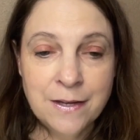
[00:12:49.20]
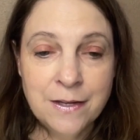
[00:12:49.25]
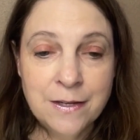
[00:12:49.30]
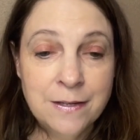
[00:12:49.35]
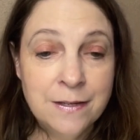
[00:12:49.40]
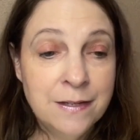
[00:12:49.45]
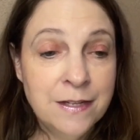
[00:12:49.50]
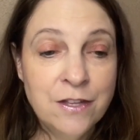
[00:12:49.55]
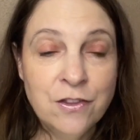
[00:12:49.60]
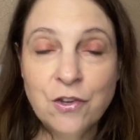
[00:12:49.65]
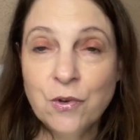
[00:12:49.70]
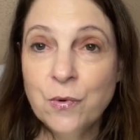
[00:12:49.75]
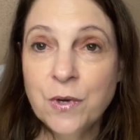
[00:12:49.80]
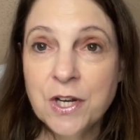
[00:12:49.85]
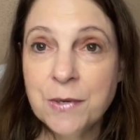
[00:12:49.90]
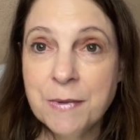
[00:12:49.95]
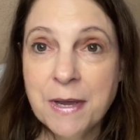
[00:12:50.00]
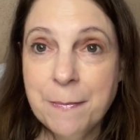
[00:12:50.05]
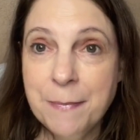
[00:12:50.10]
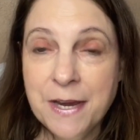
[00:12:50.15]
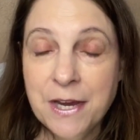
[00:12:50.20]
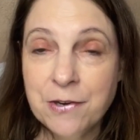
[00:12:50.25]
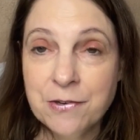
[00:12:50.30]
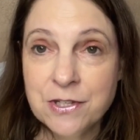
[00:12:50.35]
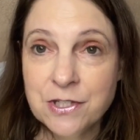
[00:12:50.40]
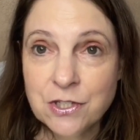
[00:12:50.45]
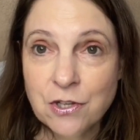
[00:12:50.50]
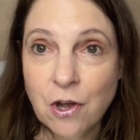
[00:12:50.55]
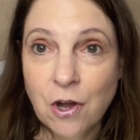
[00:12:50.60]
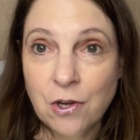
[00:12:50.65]
neither one of my
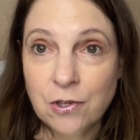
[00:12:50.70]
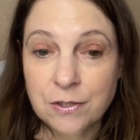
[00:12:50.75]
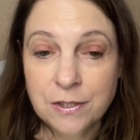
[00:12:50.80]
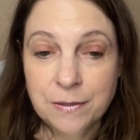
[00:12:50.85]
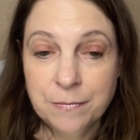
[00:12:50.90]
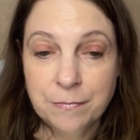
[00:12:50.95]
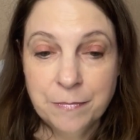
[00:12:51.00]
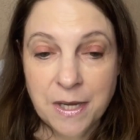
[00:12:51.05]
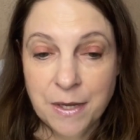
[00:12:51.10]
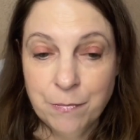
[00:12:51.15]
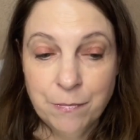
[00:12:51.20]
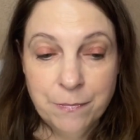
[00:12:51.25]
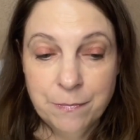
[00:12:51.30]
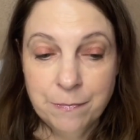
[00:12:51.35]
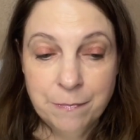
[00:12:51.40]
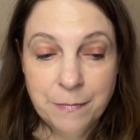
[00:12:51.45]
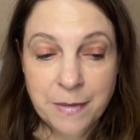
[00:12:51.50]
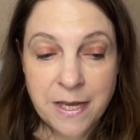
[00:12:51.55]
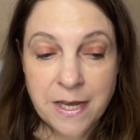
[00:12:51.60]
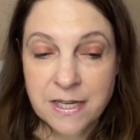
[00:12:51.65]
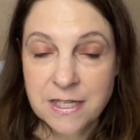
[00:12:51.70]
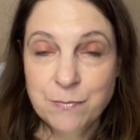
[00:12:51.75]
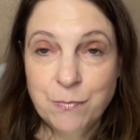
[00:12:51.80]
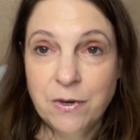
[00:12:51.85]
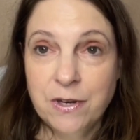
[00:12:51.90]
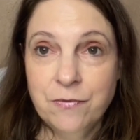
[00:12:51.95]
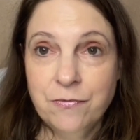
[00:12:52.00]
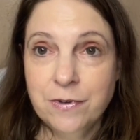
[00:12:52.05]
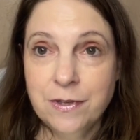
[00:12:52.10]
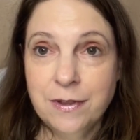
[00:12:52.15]
parents called my
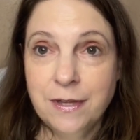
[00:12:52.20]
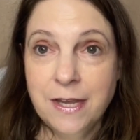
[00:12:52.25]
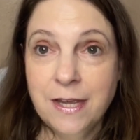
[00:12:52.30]
ex-boyfriend.